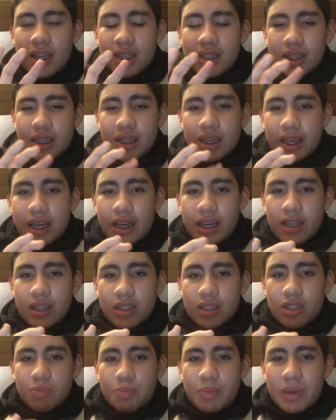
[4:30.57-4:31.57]
to get
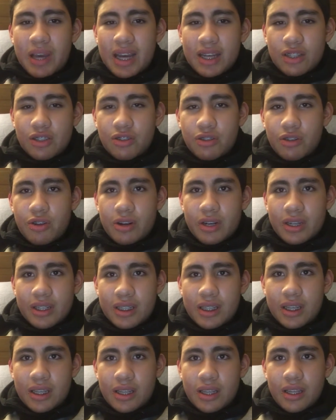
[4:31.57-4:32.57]
to back to New York
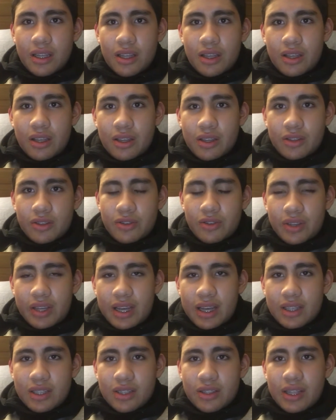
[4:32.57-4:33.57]
City. So
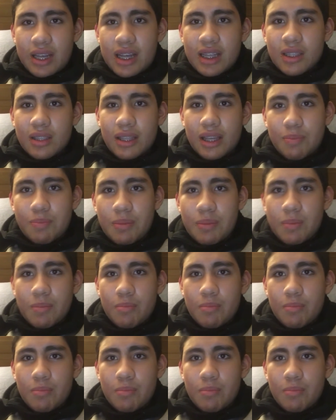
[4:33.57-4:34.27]
yeah, so that's like